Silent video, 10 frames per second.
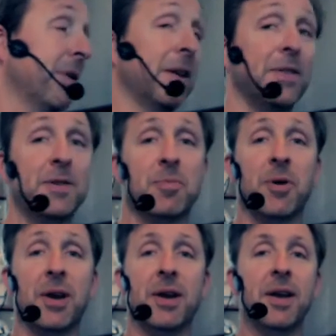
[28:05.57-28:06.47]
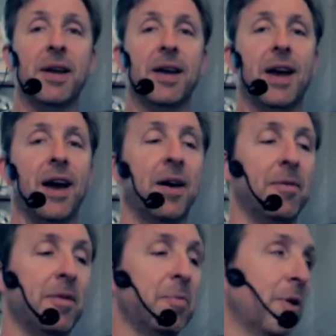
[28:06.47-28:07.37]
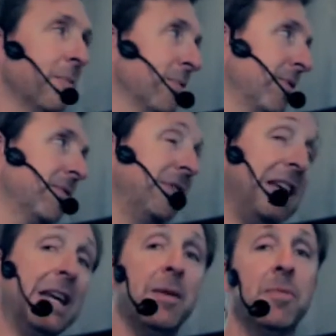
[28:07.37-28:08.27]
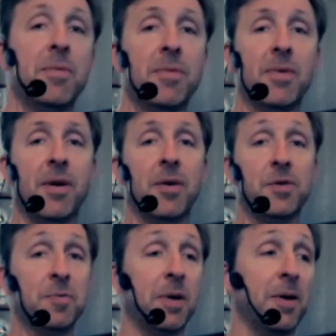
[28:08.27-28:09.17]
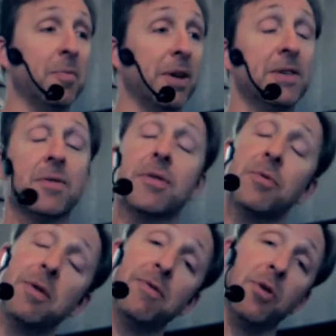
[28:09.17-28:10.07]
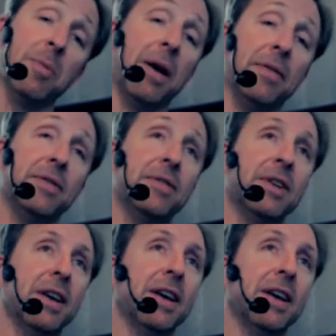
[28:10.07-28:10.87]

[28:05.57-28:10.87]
But at this point, the Bulletproof team, who's been in place for 3 full months,